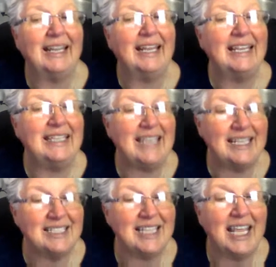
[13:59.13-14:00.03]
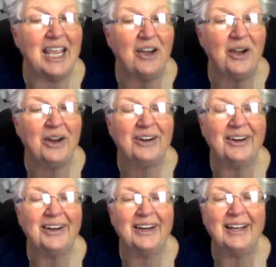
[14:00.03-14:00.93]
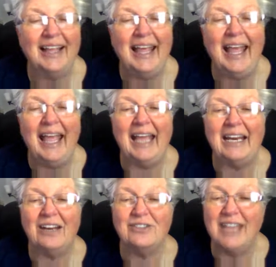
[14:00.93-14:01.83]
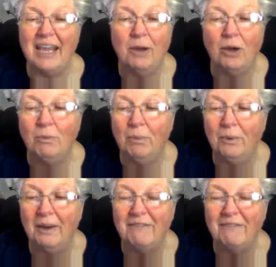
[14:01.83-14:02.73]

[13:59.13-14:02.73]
Yes, they are. And our take-home point for